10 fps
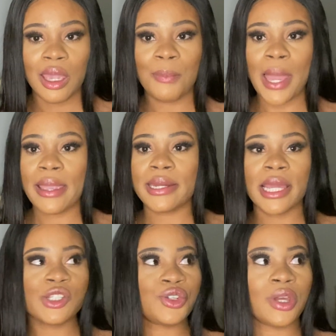back in
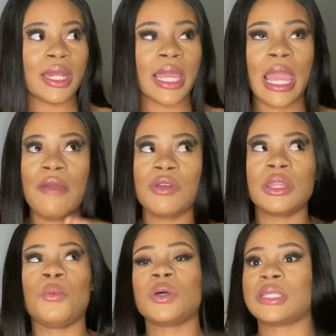Nigeria, like
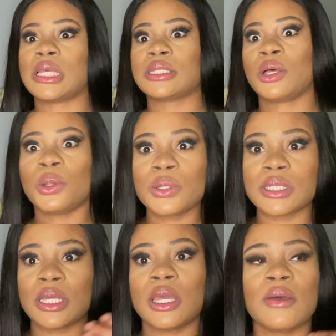everything was
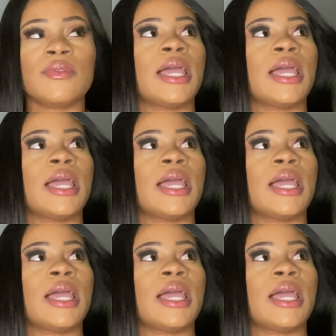exclusive.